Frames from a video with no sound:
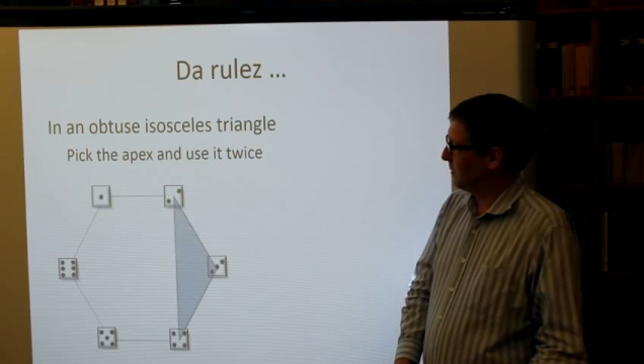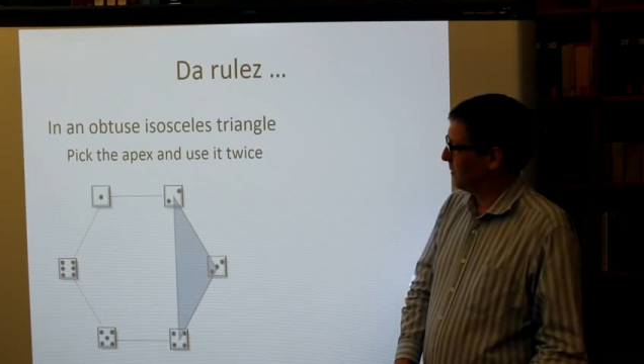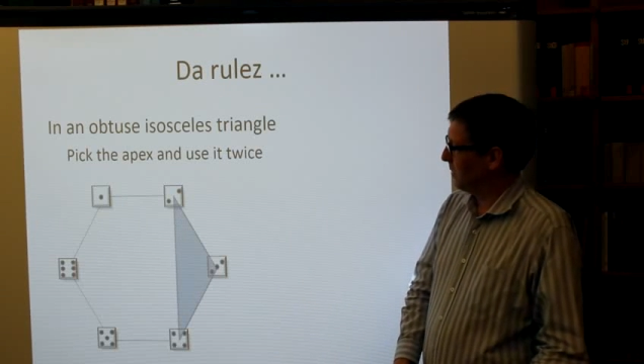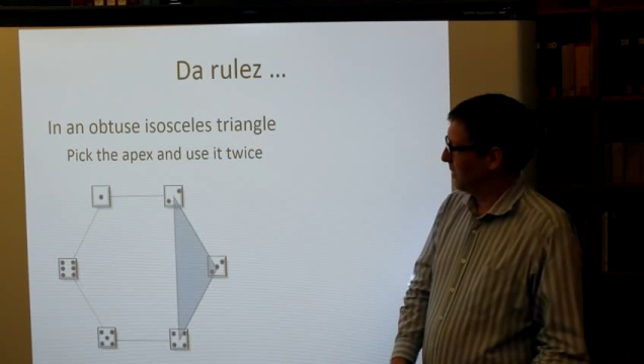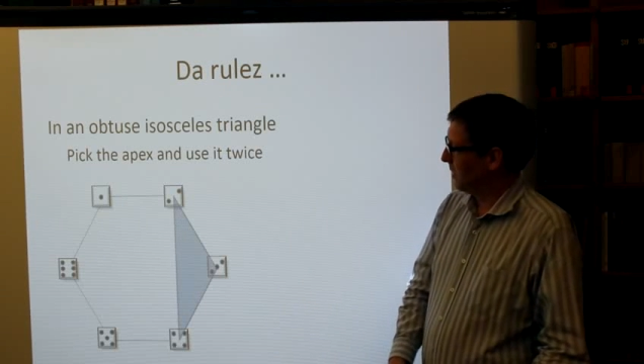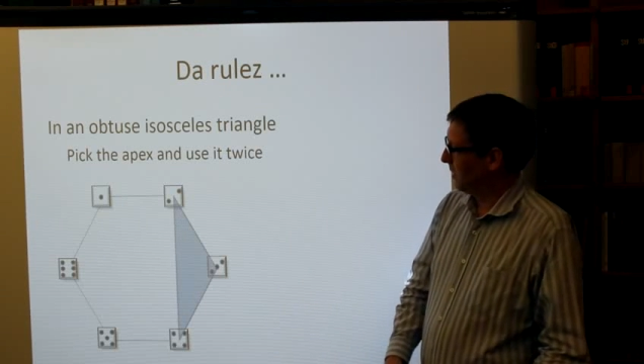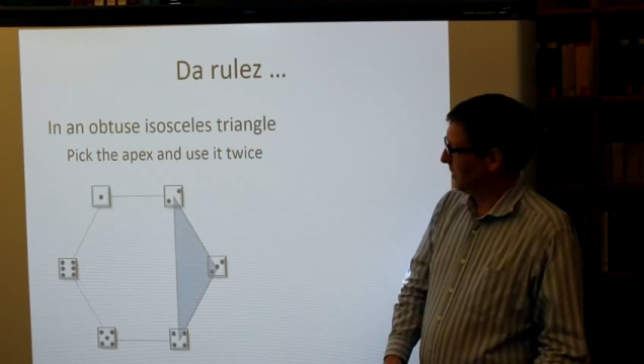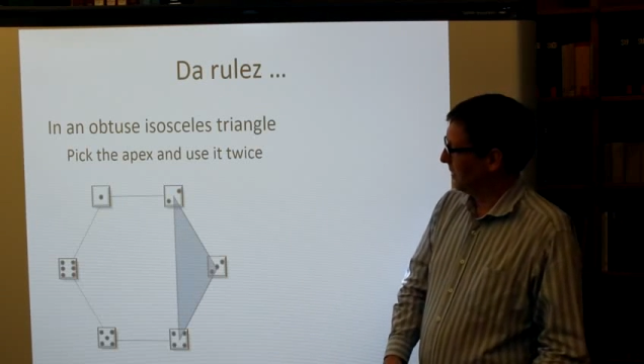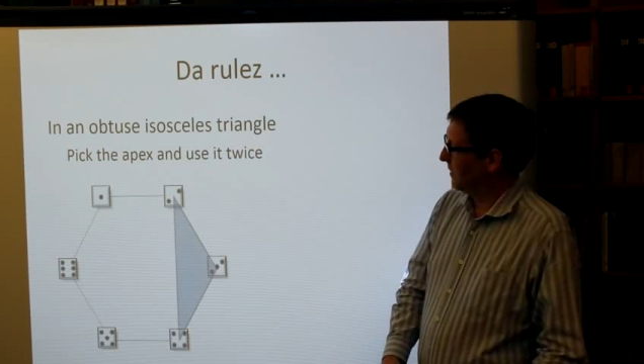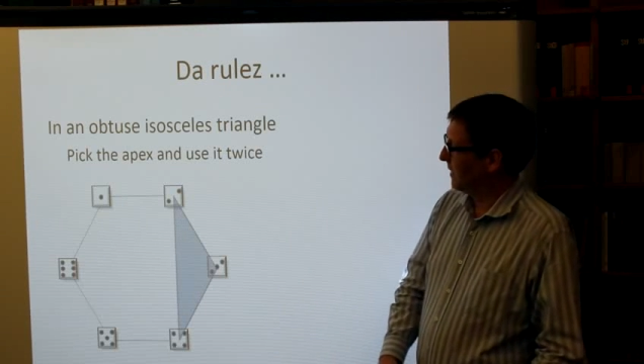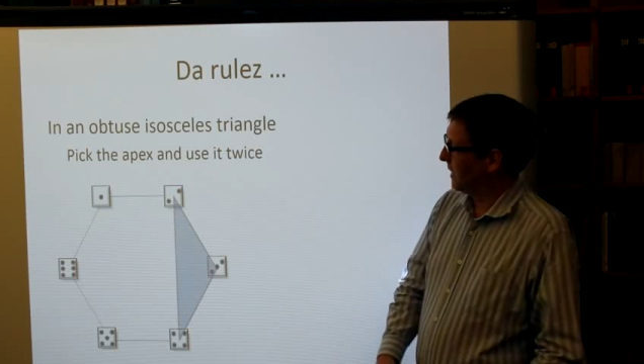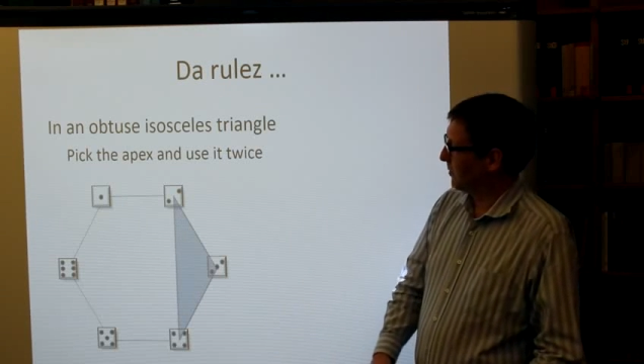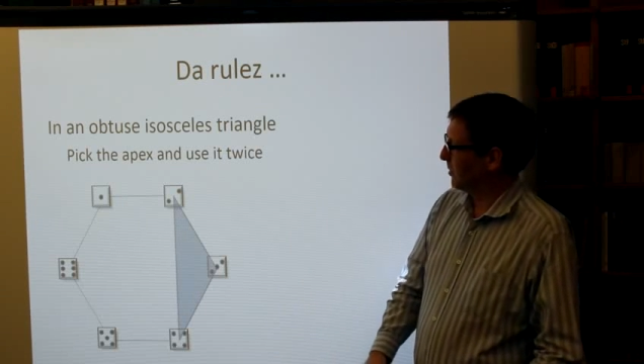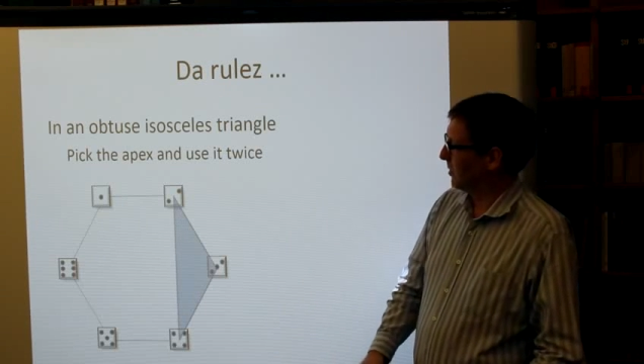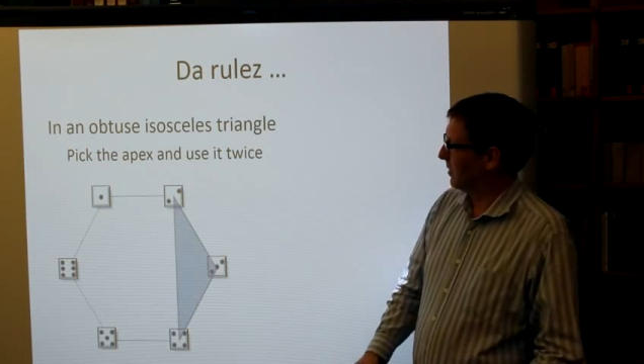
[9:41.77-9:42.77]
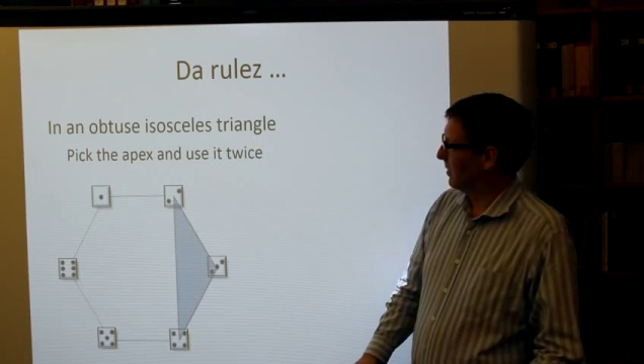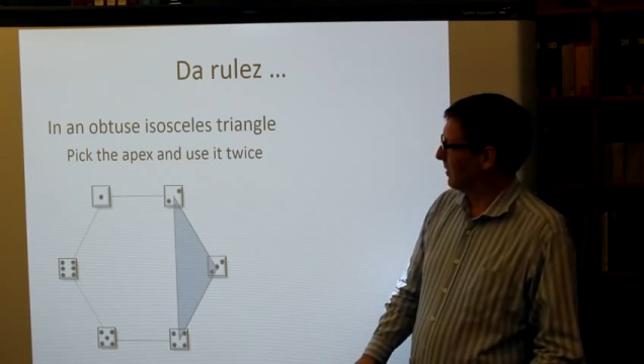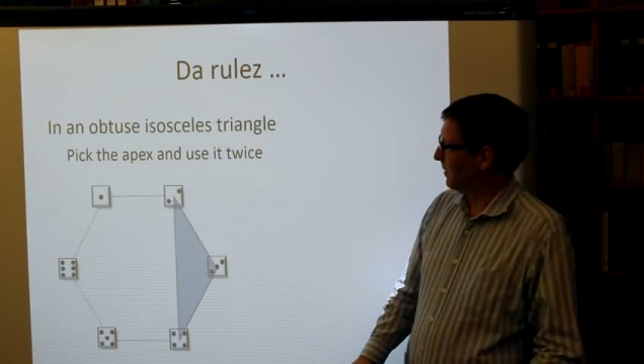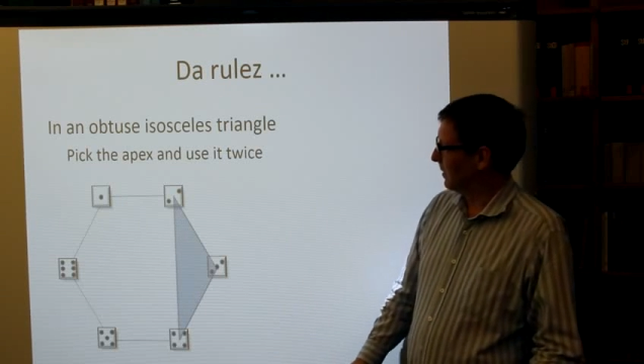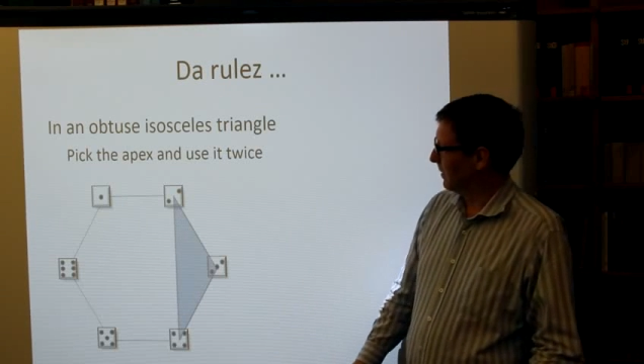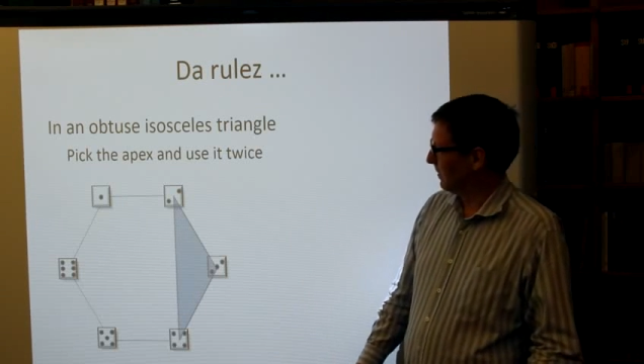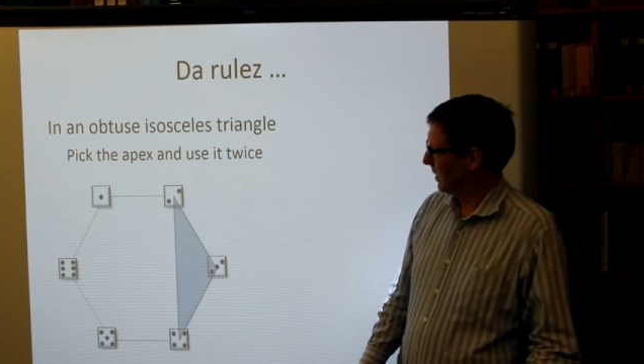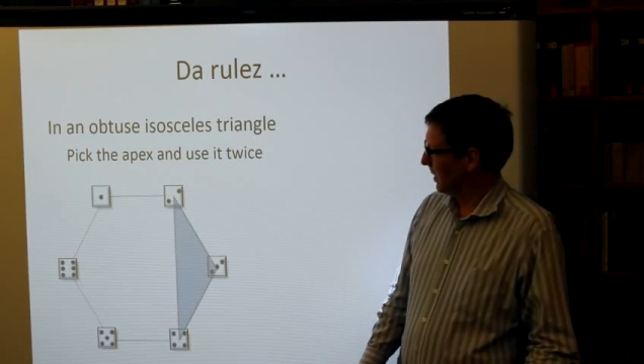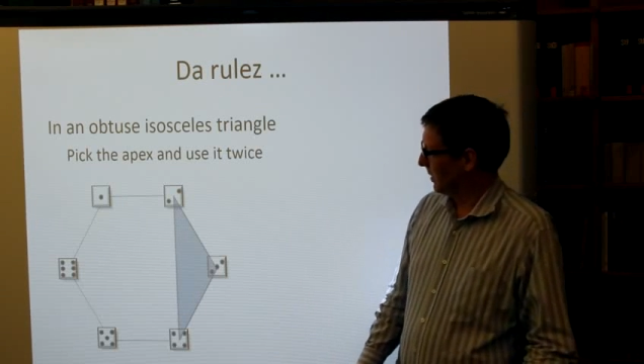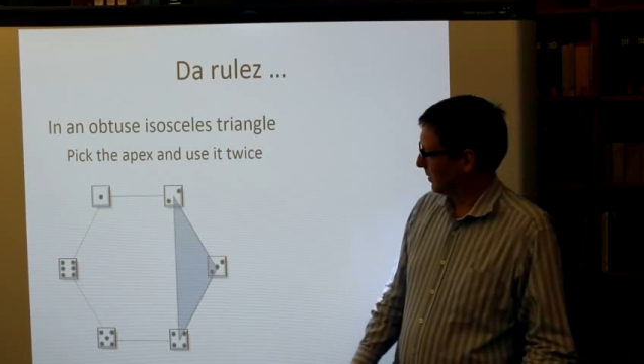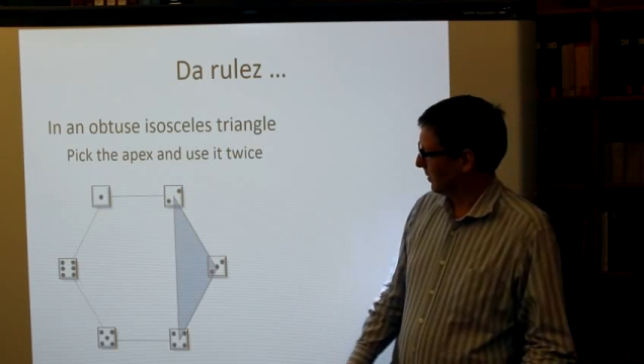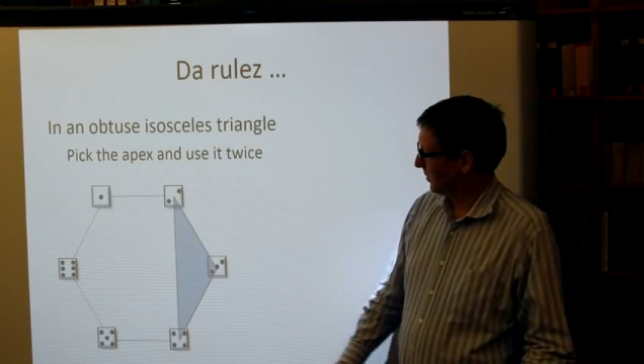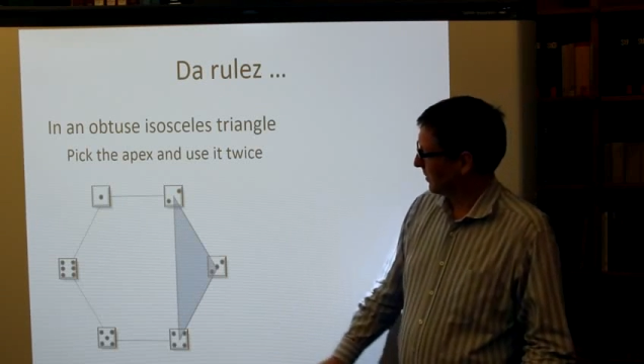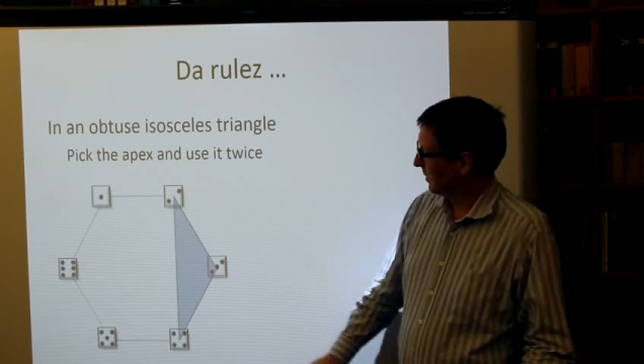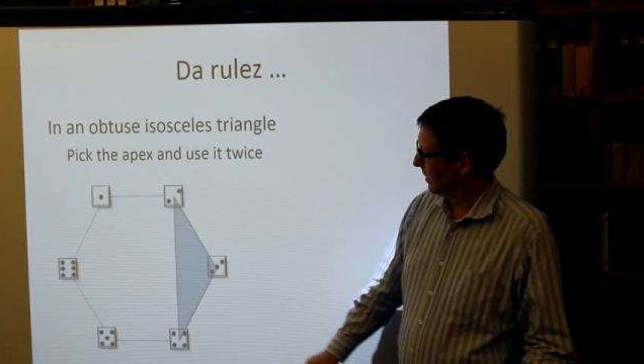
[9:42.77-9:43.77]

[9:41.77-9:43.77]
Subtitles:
for double values.